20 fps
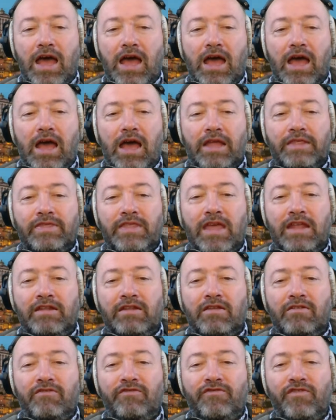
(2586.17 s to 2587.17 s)
and
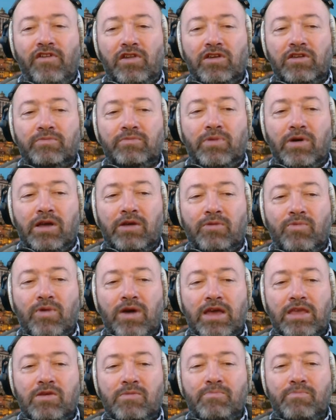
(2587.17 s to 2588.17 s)
then followed by
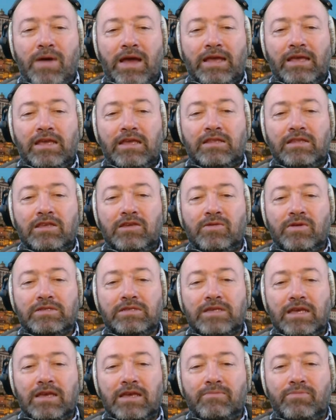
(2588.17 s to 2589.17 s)
where you bank in the
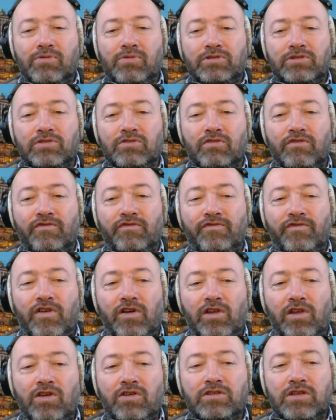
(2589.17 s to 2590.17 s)
USA and Portugal,
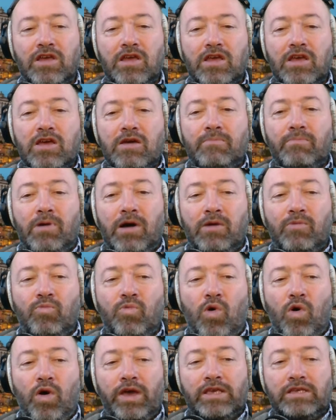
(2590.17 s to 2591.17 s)
followed by
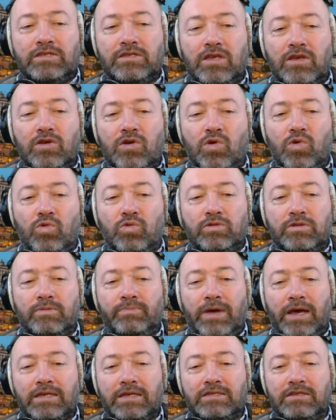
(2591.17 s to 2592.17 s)
what is called
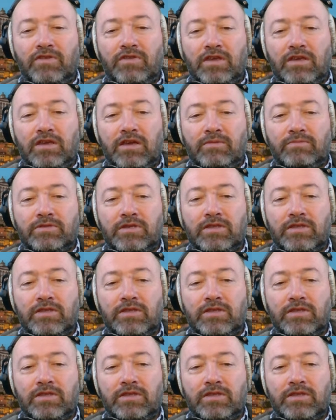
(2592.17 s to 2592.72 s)
passive income.